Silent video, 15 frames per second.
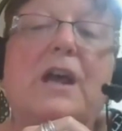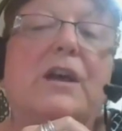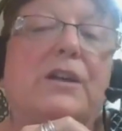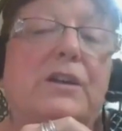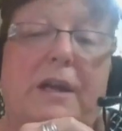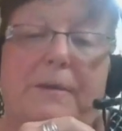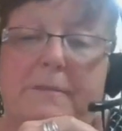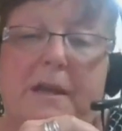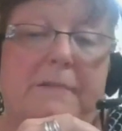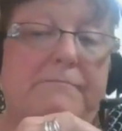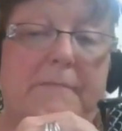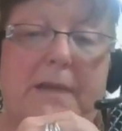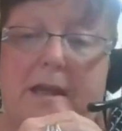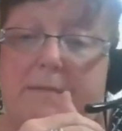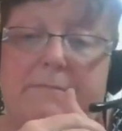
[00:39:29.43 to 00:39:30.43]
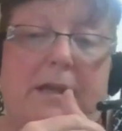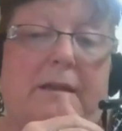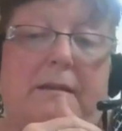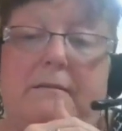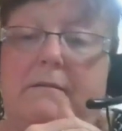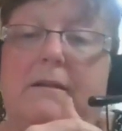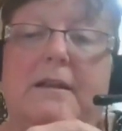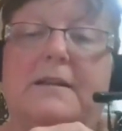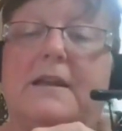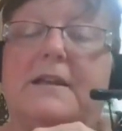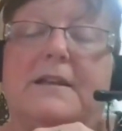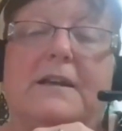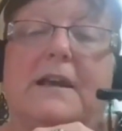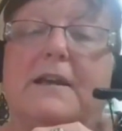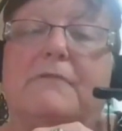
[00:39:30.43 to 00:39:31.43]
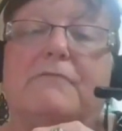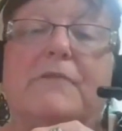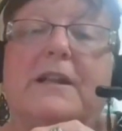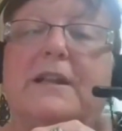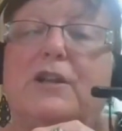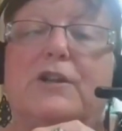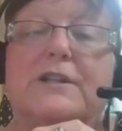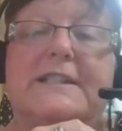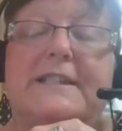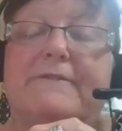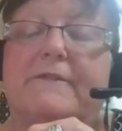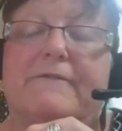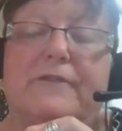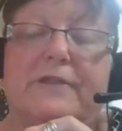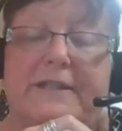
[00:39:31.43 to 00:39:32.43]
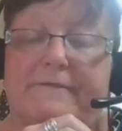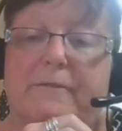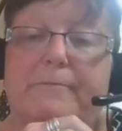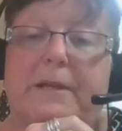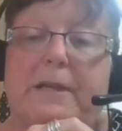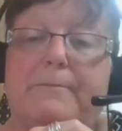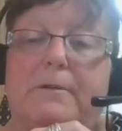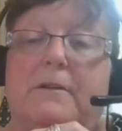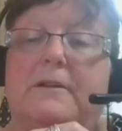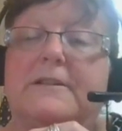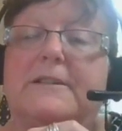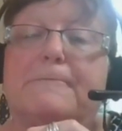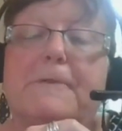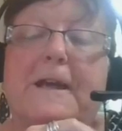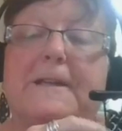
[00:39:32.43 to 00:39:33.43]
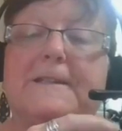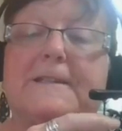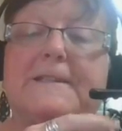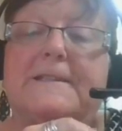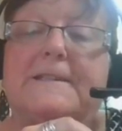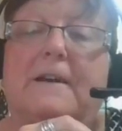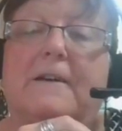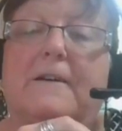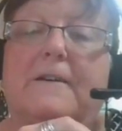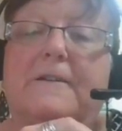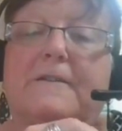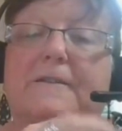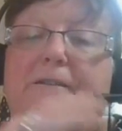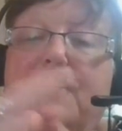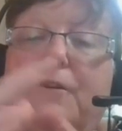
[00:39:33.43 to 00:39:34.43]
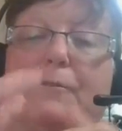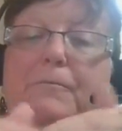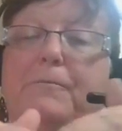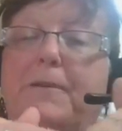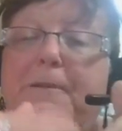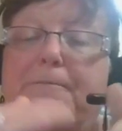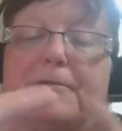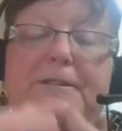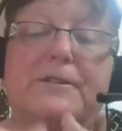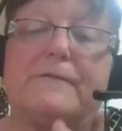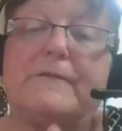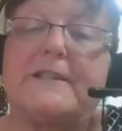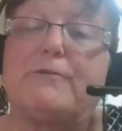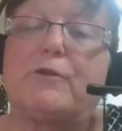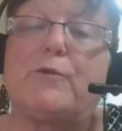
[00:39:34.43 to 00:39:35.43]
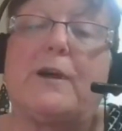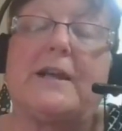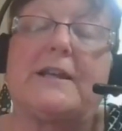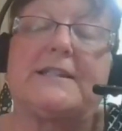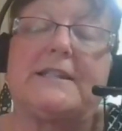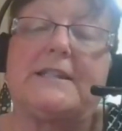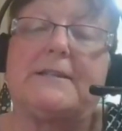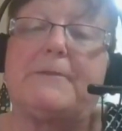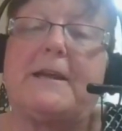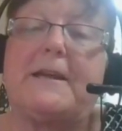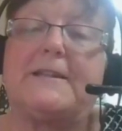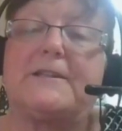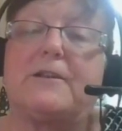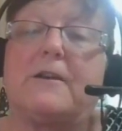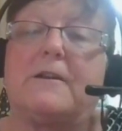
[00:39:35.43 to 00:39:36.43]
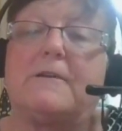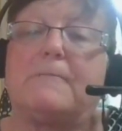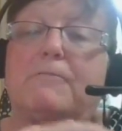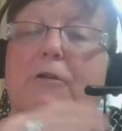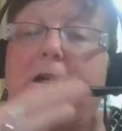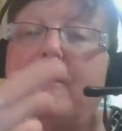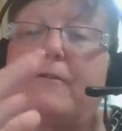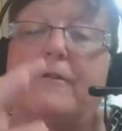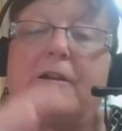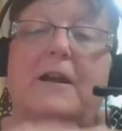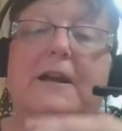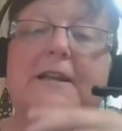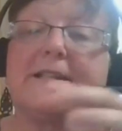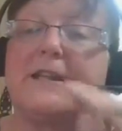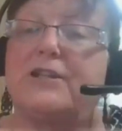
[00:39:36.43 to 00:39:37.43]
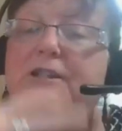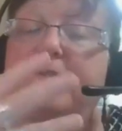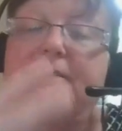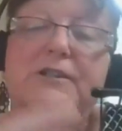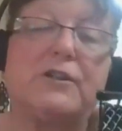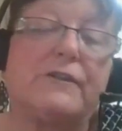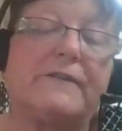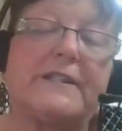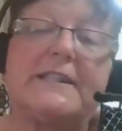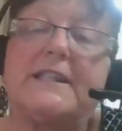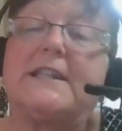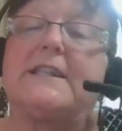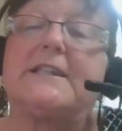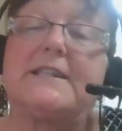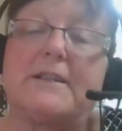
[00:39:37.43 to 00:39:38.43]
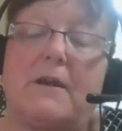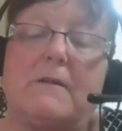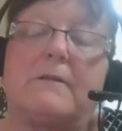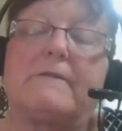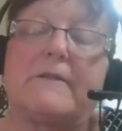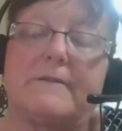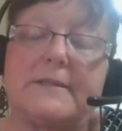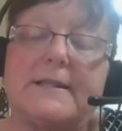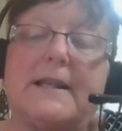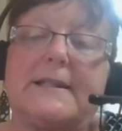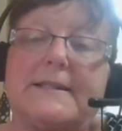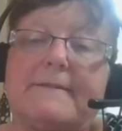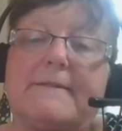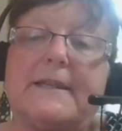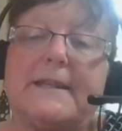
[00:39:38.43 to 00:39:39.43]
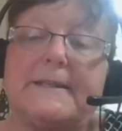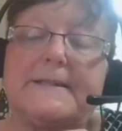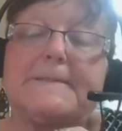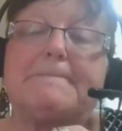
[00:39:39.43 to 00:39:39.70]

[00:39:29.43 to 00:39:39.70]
It may be. It really looks different for different people. It depends on, people's service requests. It depends on prioritization of services, all of those kinds of things.